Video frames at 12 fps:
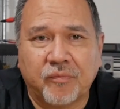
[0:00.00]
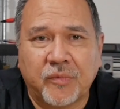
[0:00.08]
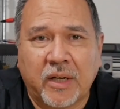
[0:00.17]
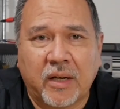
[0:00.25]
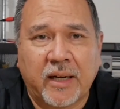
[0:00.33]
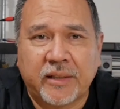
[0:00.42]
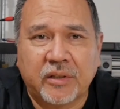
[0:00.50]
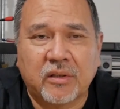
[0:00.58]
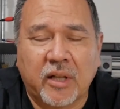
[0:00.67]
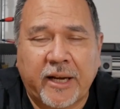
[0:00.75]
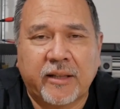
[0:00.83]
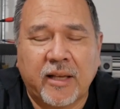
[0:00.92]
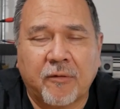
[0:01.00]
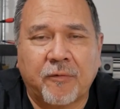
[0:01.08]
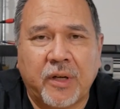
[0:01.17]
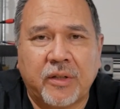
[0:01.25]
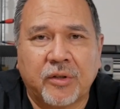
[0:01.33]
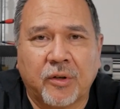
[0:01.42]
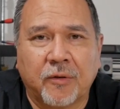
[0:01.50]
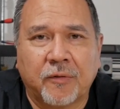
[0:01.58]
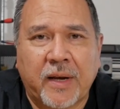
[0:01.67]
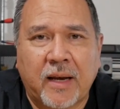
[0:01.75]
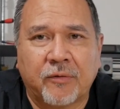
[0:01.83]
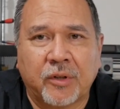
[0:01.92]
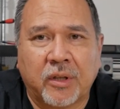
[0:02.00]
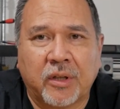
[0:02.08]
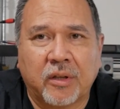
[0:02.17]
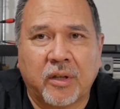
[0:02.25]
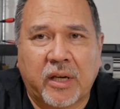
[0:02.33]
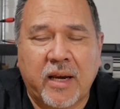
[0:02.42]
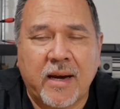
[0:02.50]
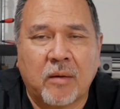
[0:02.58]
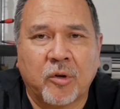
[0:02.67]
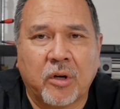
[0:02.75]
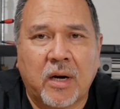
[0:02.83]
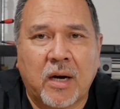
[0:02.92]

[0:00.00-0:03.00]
Yeah, I just like that feature of having the, the camera